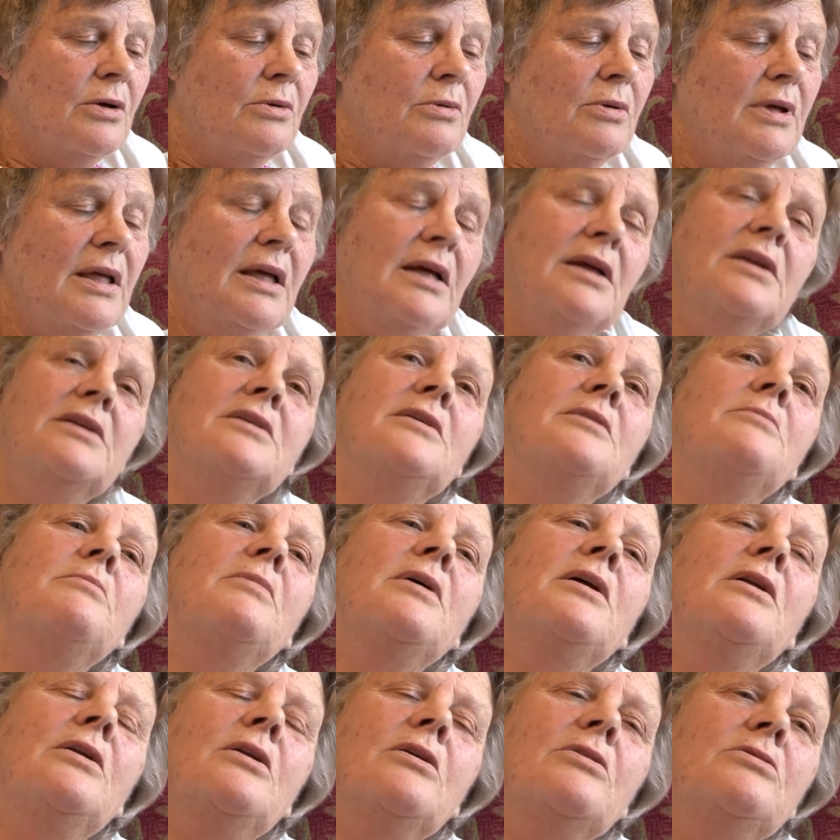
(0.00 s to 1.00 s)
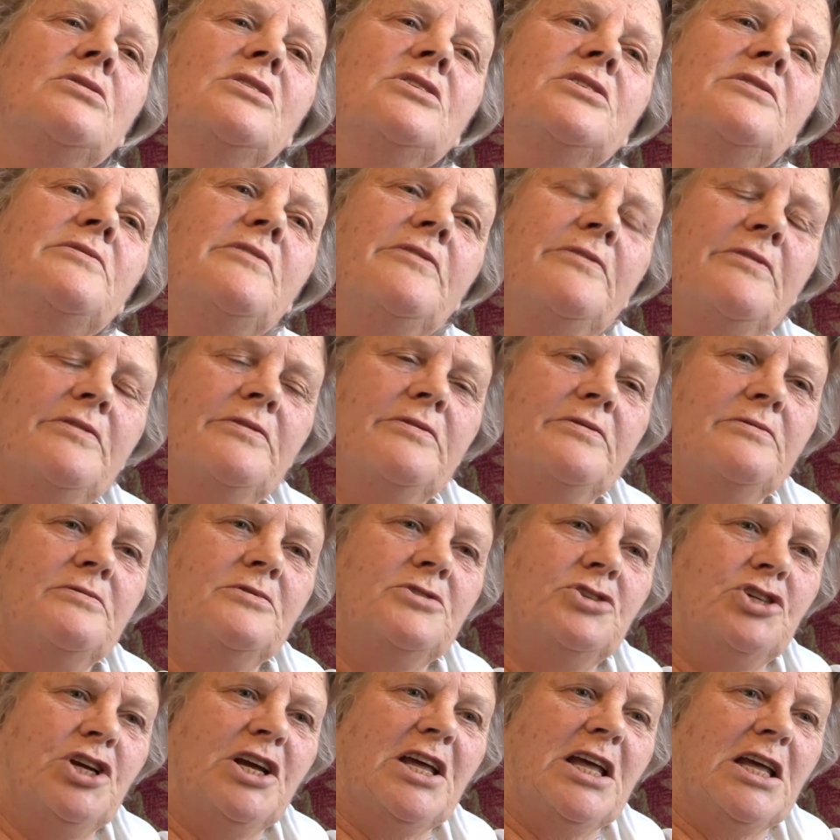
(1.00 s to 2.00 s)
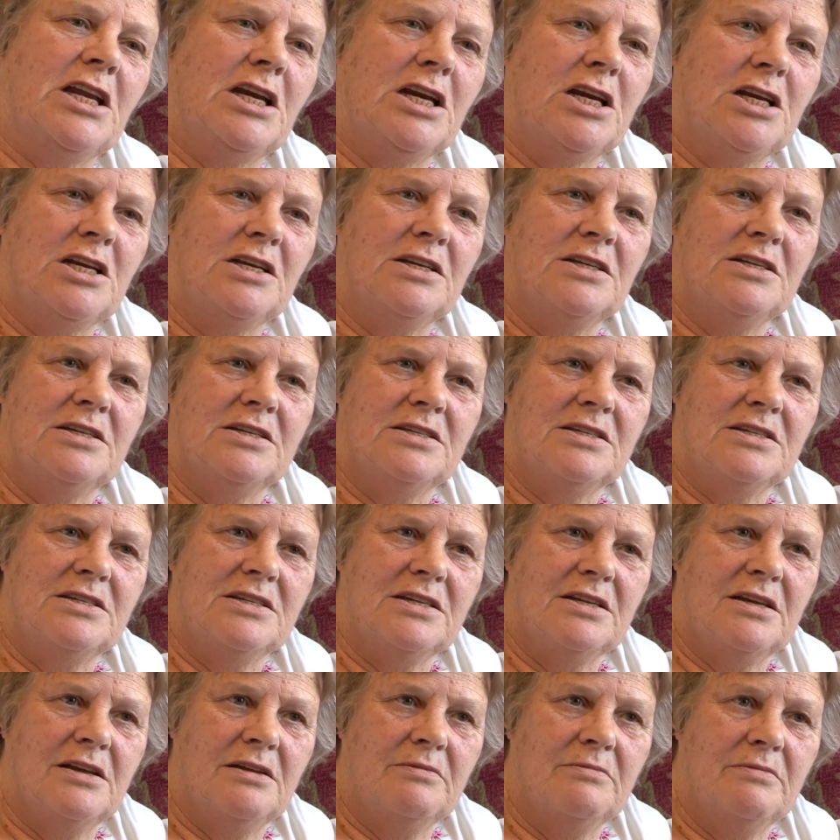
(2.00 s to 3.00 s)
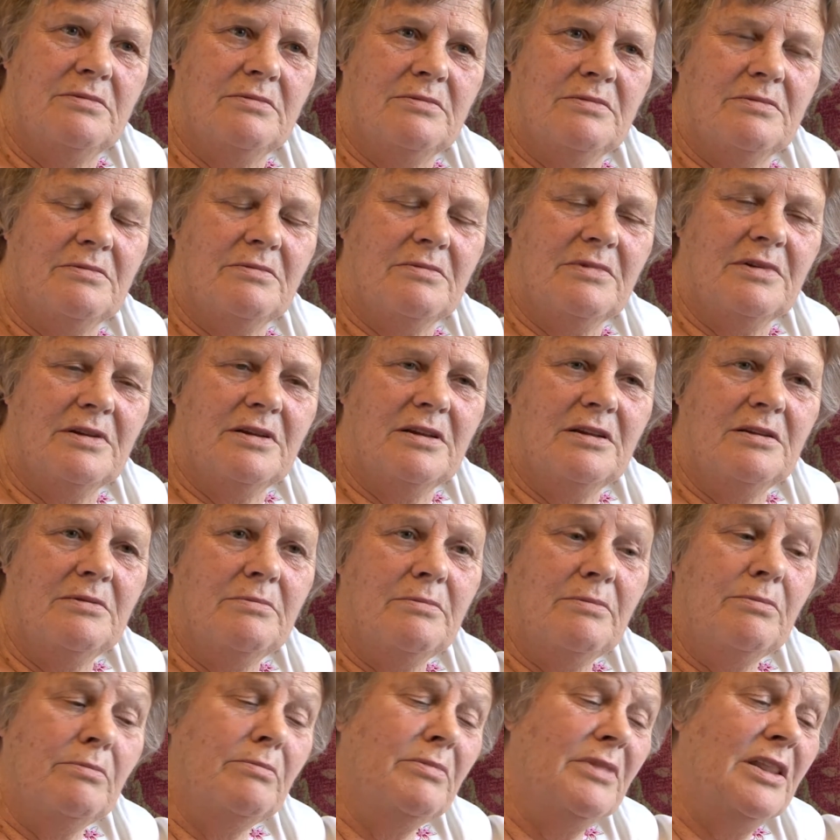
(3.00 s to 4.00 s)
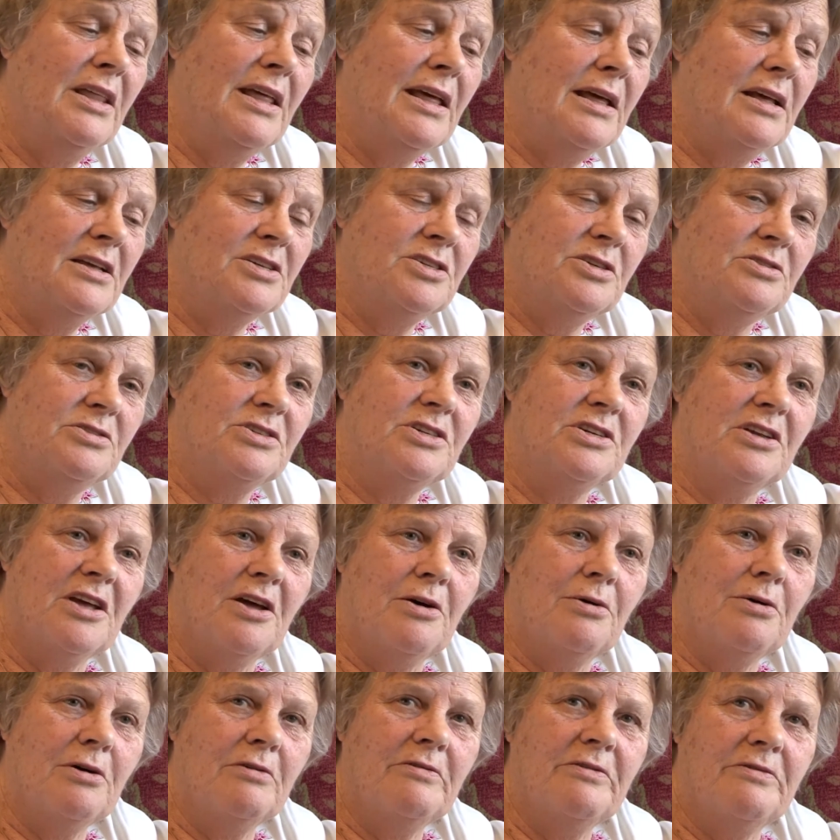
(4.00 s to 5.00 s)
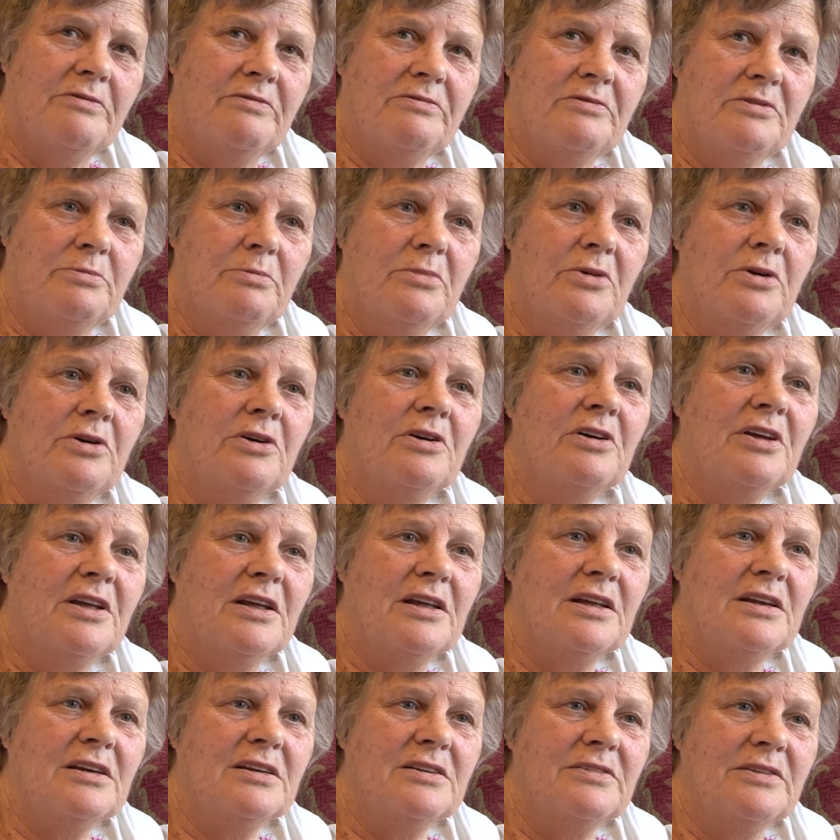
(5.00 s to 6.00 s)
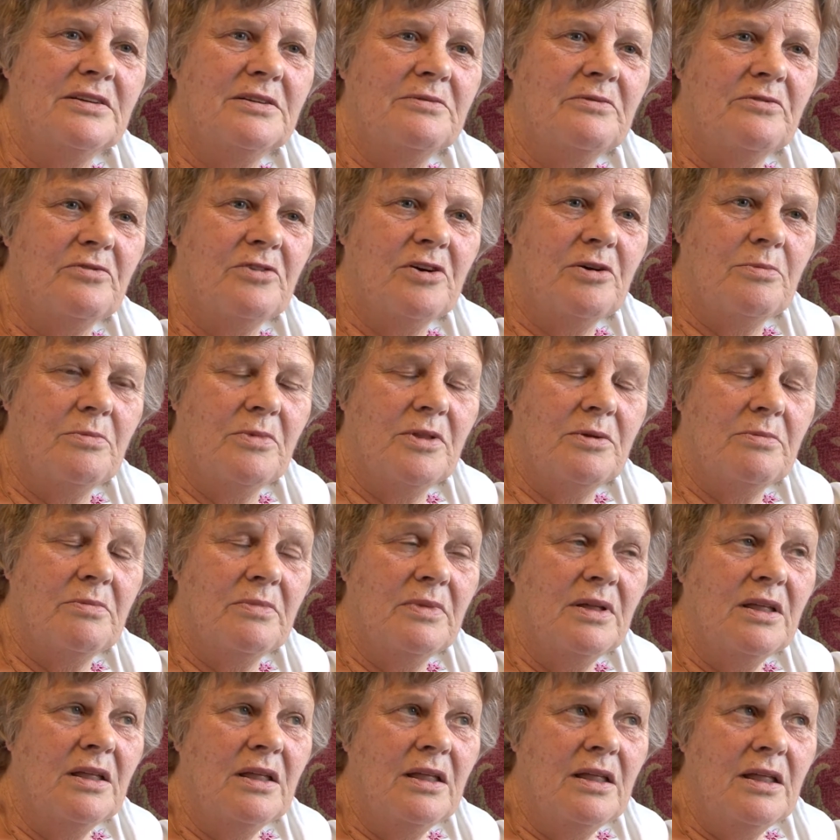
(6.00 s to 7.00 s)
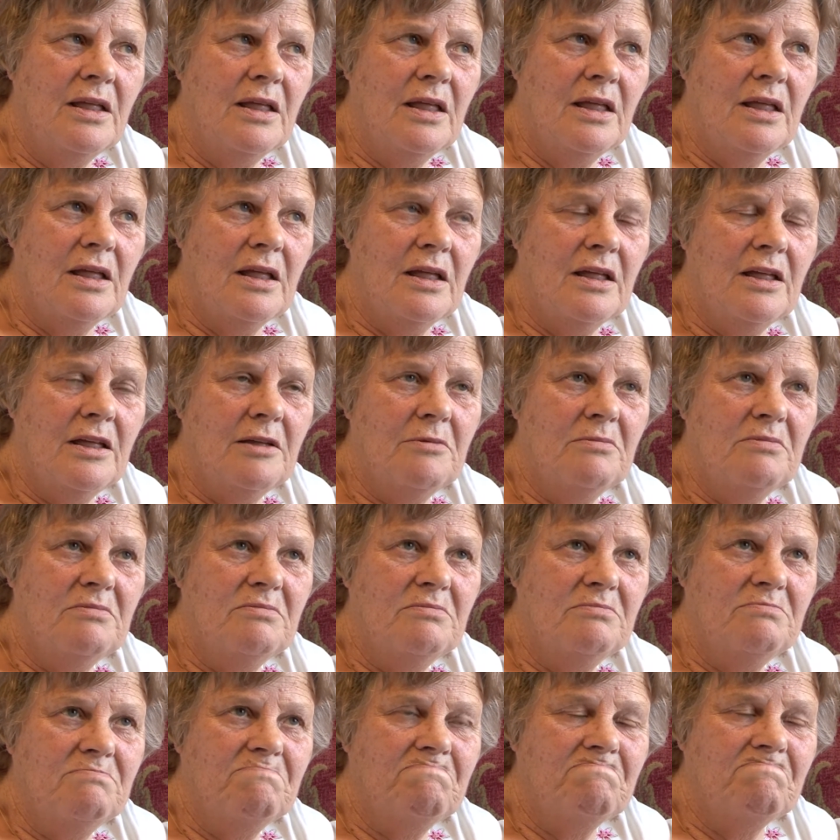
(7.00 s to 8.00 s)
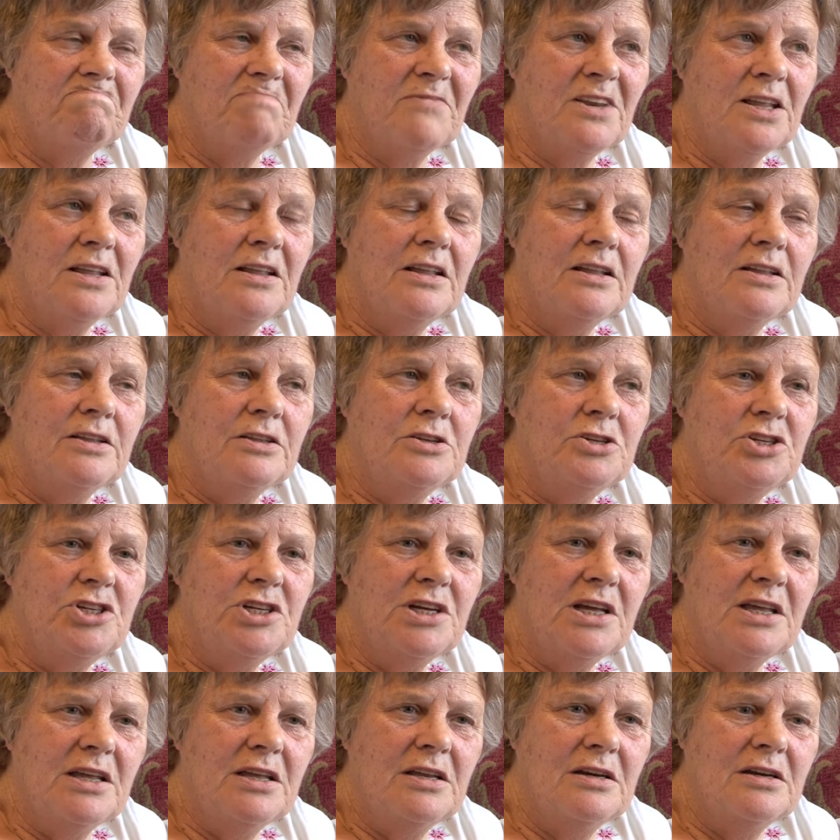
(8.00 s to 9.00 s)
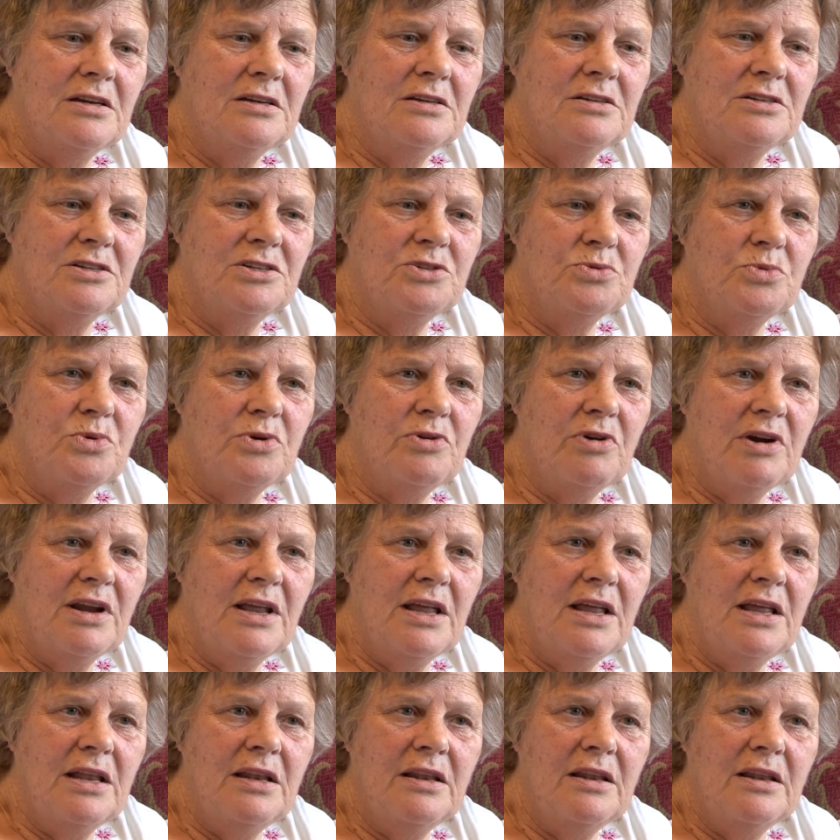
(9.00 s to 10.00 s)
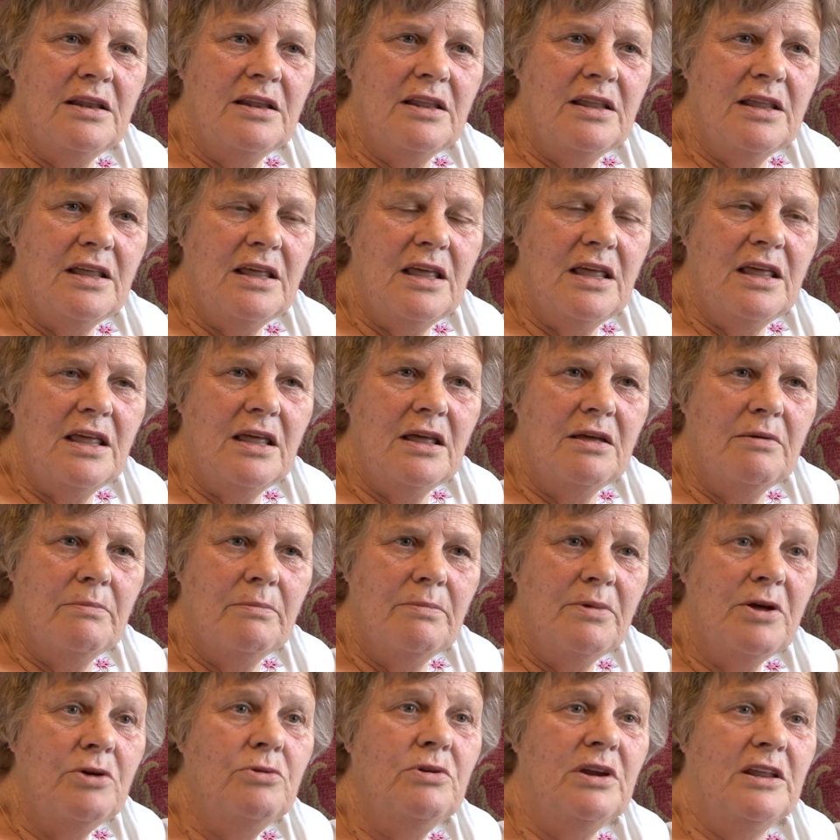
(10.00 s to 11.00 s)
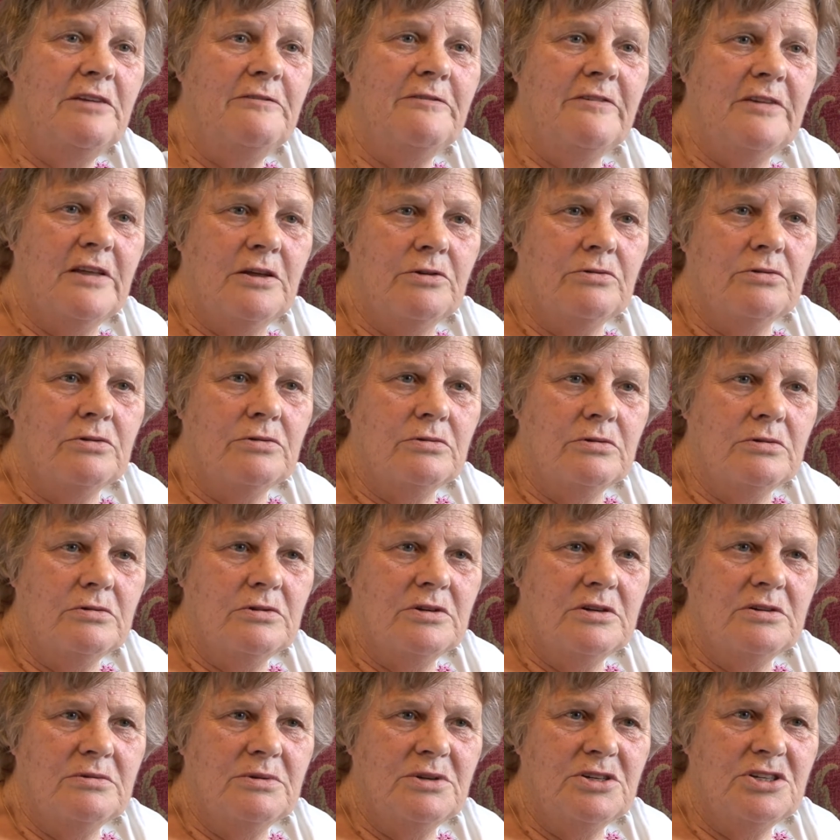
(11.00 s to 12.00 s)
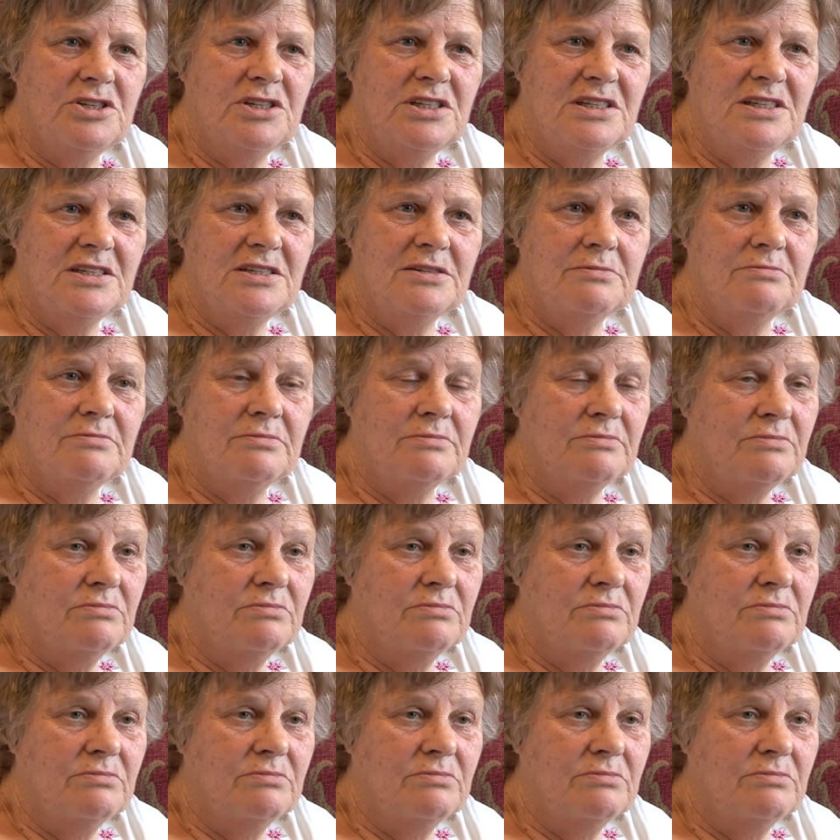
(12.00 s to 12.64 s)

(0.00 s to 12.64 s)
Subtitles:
We had a lot of chickens. The eggs used to go off to market from them. The chickens were in the pony field, which is